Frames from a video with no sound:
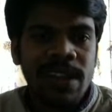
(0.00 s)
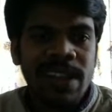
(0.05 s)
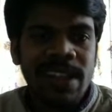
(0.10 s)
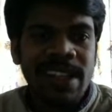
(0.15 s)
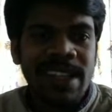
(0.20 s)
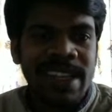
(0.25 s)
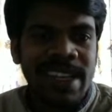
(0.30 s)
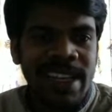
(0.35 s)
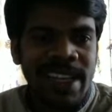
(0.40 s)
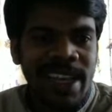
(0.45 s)

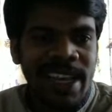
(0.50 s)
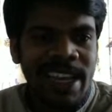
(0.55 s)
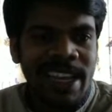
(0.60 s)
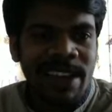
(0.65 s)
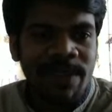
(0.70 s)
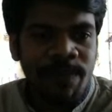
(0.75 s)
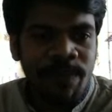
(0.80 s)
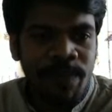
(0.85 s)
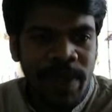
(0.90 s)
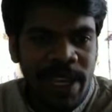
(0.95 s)

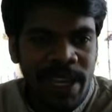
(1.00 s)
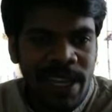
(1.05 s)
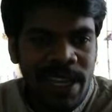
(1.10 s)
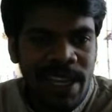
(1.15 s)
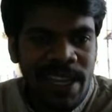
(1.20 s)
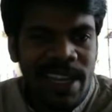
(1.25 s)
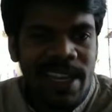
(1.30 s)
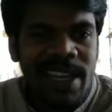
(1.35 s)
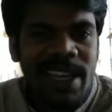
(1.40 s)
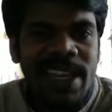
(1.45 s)
CAMP
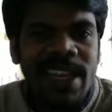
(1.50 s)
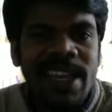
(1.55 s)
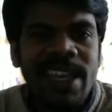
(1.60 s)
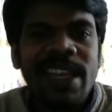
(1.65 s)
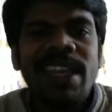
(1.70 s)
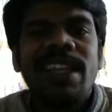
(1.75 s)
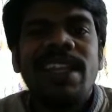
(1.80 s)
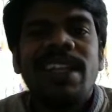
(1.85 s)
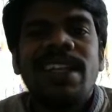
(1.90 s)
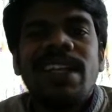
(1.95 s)

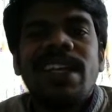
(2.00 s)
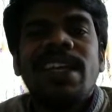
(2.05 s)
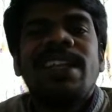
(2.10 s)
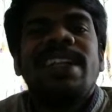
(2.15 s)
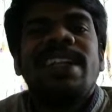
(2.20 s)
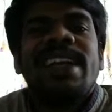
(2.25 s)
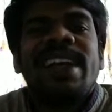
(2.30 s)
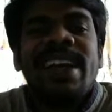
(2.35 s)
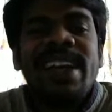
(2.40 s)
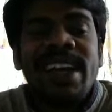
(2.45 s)
is a
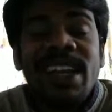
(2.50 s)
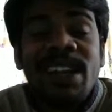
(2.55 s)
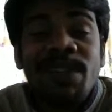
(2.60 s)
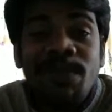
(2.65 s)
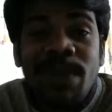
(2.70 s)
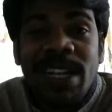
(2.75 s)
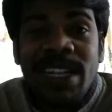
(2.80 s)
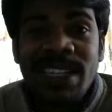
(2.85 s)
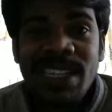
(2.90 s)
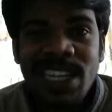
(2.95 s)
secondary
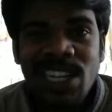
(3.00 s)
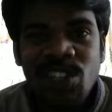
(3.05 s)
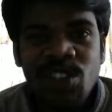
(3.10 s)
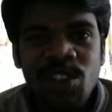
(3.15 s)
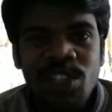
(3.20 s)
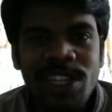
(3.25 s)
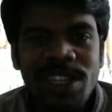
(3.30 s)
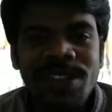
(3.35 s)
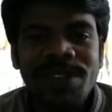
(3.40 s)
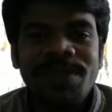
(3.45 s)

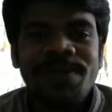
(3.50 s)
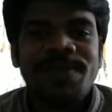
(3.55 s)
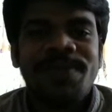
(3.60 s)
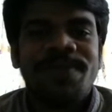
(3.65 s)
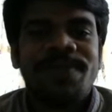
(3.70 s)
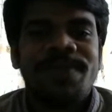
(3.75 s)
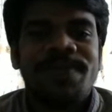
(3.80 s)
messenger,